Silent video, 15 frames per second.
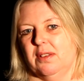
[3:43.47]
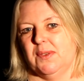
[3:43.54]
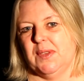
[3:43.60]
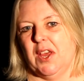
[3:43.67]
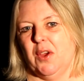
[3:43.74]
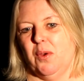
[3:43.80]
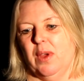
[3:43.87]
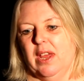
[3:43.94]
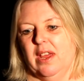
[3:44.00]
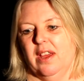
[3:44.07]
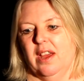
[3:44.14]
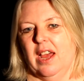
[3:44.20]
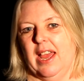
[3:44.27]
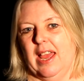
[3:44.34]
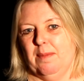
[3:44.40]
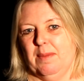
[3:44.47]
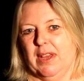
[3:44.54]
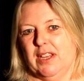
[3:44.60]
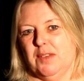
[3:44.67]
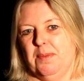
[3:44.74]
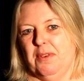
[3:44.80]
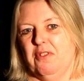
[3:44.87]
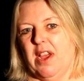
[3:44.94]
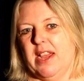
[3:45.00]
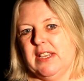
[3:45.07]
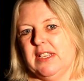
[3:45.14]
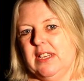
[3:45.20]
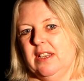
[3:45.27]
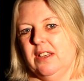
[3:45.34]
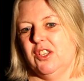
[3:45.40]
So I am going to be
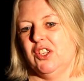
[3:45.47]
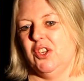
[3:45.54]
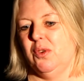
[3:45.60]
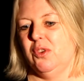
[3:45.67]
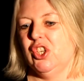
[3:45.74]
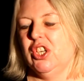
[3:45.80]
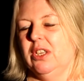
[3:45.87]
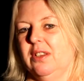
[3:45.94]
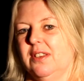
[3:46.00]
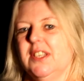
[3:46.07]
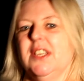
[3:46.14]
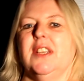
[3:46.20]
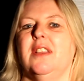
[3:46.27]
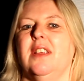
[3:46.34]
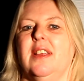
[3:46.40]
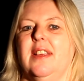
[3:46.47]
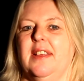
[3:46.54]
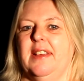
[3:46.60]
writing to Chiltern